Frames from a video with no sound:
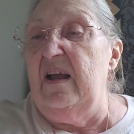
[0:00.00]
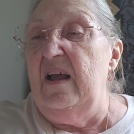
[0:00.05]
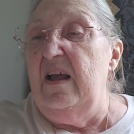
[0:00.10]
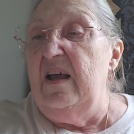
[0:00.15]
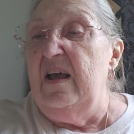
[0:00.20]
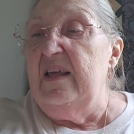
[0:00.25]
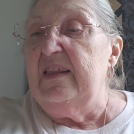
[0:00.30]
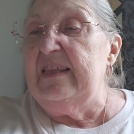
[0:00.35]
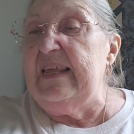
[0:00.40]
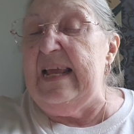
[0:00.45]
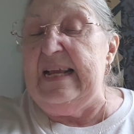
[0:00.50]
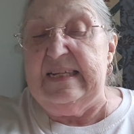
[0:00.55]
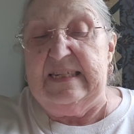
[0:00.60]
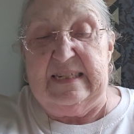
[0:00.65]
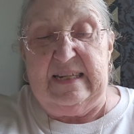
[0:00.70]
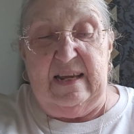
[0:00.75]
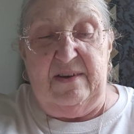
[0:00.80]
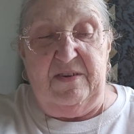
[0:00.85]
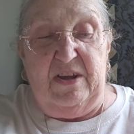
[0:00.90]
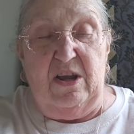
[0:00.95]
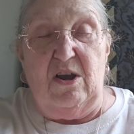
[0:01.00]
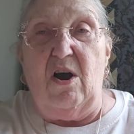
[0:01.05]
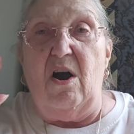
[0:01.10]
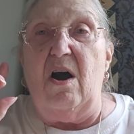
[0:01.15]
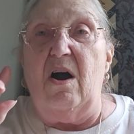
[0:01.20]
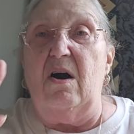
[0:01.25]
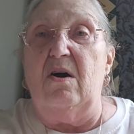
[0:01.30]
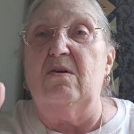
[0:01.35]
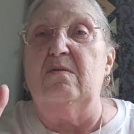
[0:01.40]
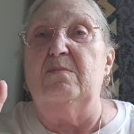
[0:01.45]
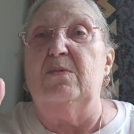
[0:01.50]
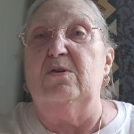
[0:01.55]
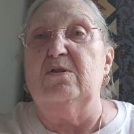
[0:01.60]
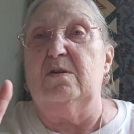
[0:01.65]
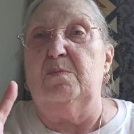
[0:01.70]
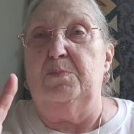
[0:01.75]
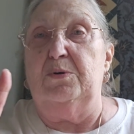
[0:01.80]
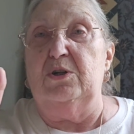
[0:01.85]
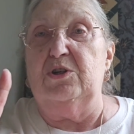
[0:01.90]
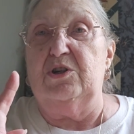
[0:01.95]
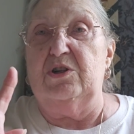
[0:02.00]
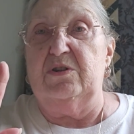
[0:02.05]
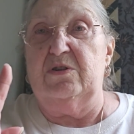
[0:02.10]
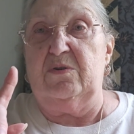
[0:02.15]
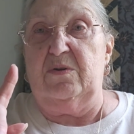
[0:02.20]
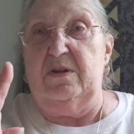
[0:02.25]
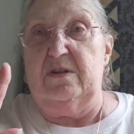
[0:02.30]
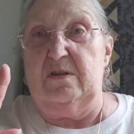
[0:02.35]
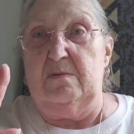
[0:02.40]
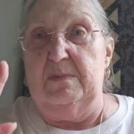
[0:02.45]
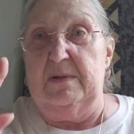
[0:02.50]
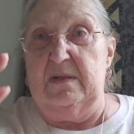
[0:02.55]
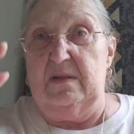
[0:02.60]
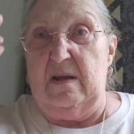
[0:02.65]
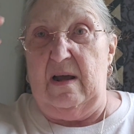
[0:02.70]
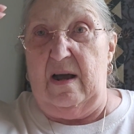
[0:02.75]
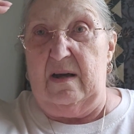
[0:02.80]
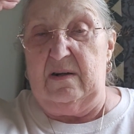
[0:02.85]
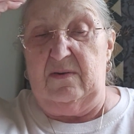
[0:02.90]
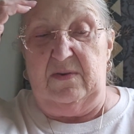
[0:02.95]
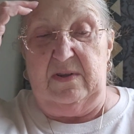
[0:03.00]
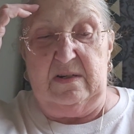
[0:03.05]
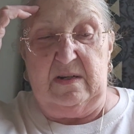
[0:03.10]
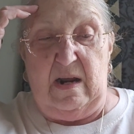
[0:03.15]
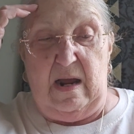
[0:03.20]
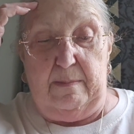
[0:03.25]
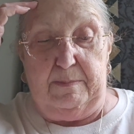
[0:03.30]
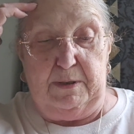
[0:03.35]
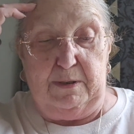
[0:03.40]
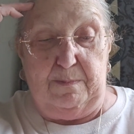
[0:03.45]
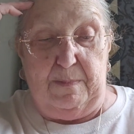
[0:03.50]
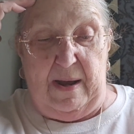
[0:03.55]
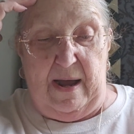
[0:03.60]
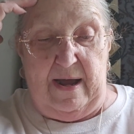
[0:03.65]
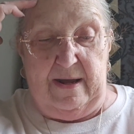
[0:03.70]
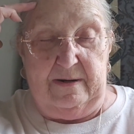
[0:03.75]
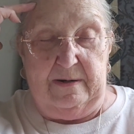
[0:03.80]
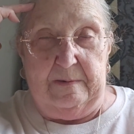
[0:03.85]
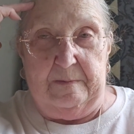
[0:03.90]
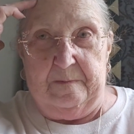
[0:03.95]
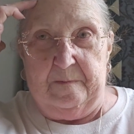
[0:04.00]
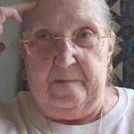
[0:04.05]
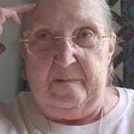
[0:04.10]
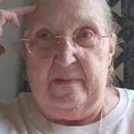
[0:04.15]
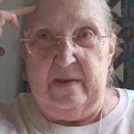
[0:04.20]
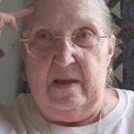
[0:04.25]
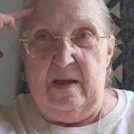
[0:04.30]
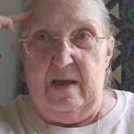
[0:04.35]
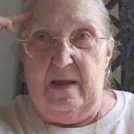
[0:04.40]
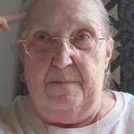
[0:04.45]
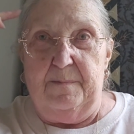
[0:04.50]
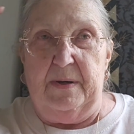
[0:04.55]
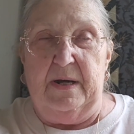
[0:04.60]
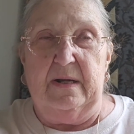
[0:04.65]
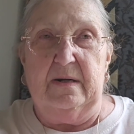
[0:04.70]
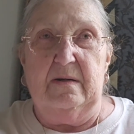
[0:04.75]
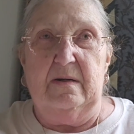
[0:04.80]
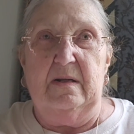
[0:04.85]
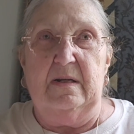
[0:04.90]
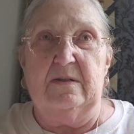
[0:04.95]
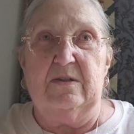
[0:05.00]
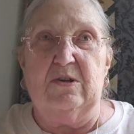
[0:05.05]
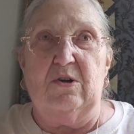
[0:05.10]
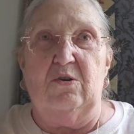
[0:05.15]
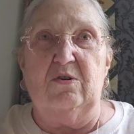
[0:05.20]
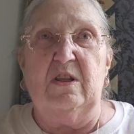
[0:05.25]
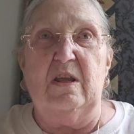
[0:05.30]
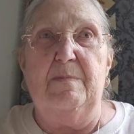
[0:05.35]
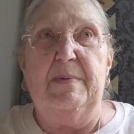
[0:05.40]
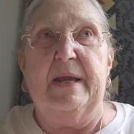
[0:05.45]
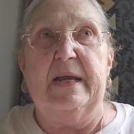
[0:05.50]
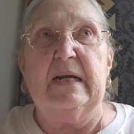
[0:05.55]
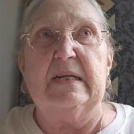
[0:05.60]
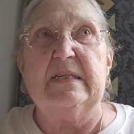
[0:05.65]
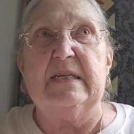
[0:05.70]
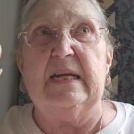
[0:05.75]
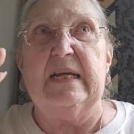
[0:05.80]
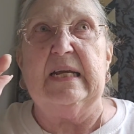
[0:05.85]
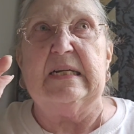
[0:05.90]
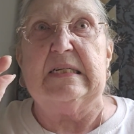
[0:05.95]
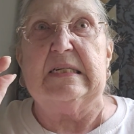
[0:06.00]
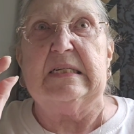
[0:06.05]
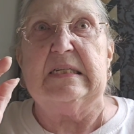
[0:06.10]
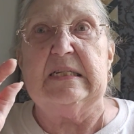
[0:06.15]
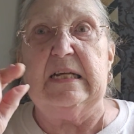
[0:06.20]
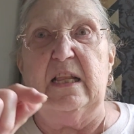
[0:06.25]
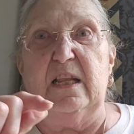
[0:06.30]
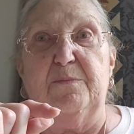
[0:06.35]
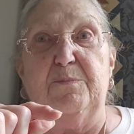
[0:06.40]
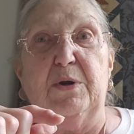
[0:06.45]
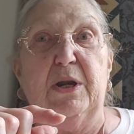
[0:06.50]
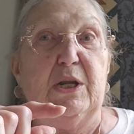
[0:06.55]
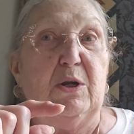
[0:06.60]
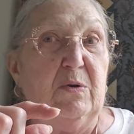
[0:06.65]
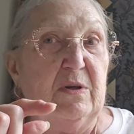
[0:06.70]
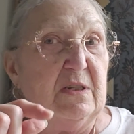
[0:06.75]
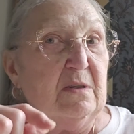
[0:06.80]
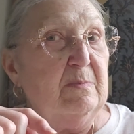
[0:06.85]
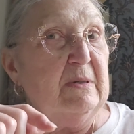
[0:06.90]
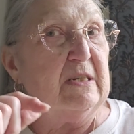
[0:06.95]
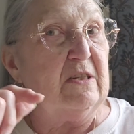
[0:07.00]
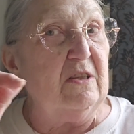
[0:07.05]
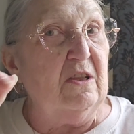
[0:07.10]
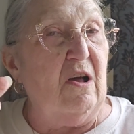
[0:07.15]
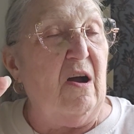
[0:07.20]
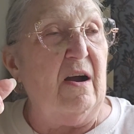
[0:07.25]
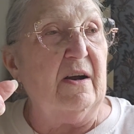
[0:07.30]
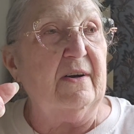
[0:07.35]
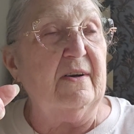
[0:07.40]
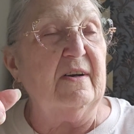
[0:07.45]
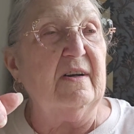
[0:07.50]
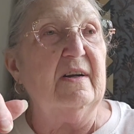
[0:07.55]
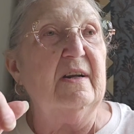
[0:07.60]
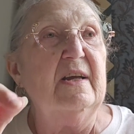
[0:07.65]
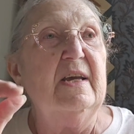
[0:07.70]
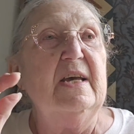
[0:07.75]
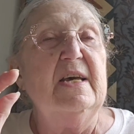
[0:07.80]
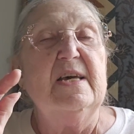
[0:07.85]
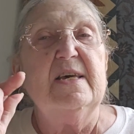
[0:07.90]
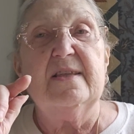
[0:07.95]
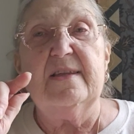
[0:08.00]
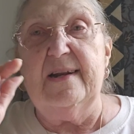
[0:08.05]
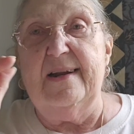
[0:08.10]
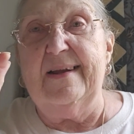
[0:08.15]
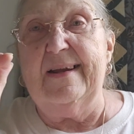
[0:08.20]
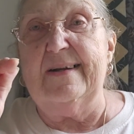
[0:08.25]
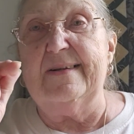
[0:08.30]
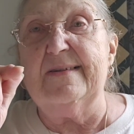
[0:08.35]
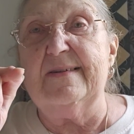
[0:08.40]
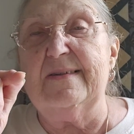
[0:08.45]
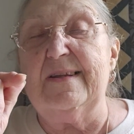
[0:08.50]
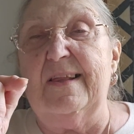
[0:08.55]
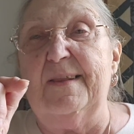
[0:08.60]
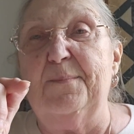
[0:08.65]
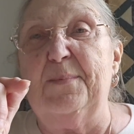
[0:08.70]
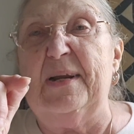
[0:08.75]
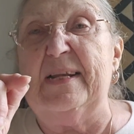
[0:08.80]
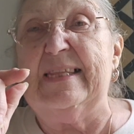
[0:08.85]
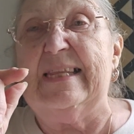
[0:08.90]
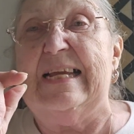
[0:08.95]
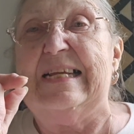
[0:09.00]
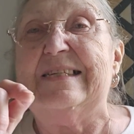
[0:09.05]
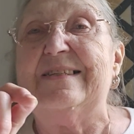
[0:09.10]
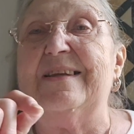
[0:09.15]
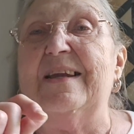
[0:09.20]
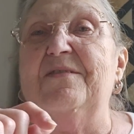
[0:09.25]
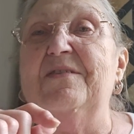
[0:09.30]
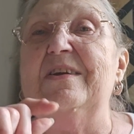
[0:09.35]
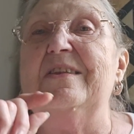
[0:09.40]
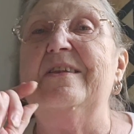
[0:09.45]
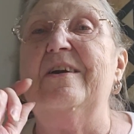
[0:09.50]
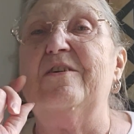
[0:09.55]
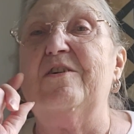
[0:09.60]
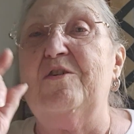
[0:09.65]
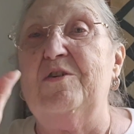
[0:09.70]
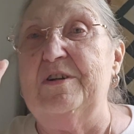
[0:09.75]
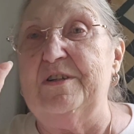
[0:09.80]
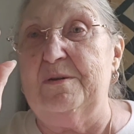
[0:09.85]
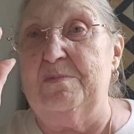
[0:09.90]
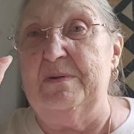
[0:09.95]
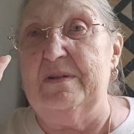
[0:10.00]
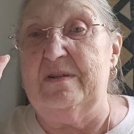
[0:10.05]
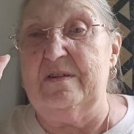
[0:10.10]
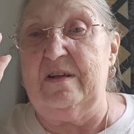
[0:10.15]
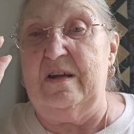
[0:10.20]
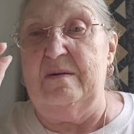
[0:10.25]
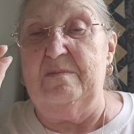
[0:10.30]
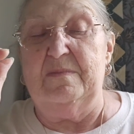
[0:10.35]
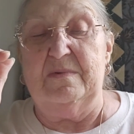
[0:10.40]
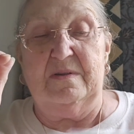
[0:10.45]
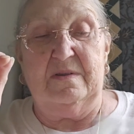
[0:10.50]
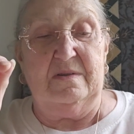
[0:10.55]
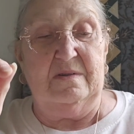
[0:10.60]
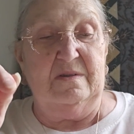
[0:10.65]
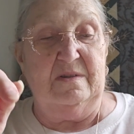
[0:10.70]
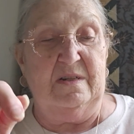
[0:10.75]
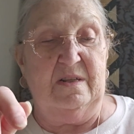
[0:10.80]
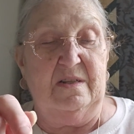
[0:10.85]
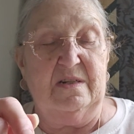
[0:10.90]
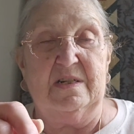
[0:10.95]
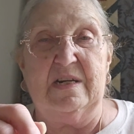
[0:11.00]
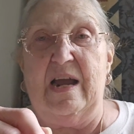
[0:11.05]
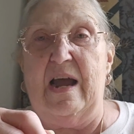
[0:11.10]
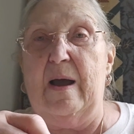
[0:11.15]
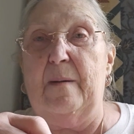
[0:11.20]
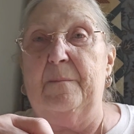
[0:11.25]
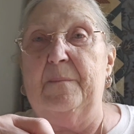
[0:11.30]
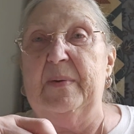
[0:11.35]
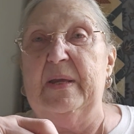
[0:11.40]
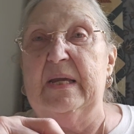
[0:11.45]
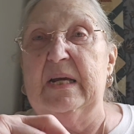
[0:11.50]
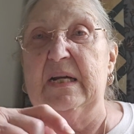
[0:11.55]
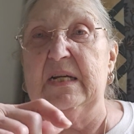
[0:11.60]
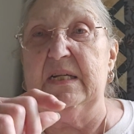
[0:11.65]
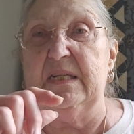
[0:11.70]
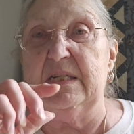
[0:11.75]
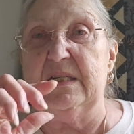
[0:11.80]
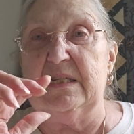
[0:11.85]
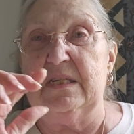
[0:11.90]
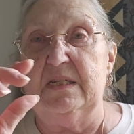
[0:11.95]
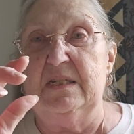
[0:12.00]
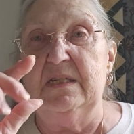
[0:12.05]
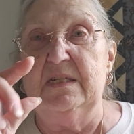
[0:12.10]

Thanksgiving almost pushes Christmas out of the top spot. But it's only because I get to celebrate Christmas longer than I get to celebrate Thanksgiving that Christmas comes to the top. Because